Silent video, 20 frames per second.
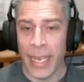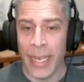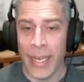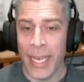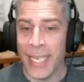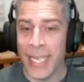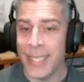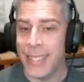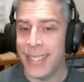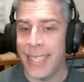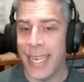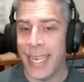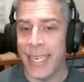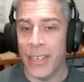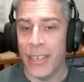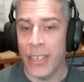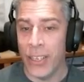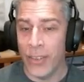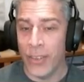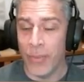Instead
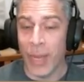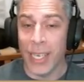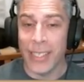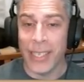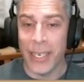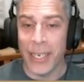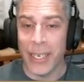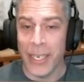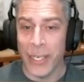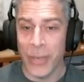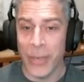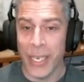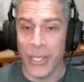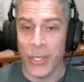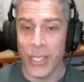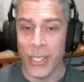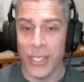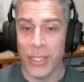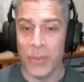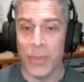of monetary
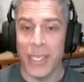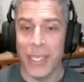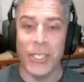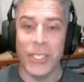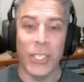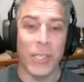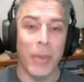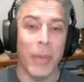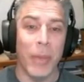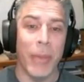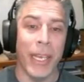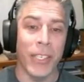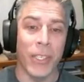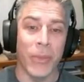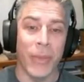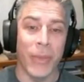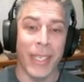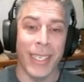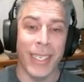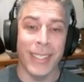donations, please just be
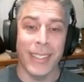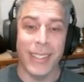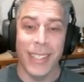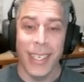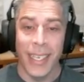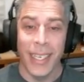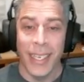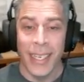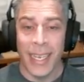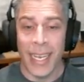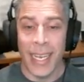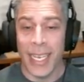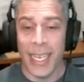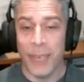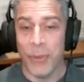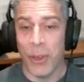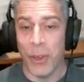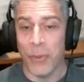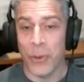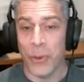patient with us.
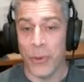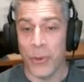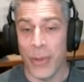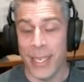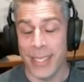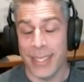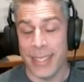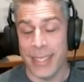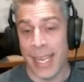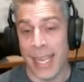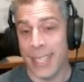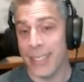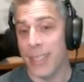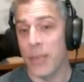If you have requests, ask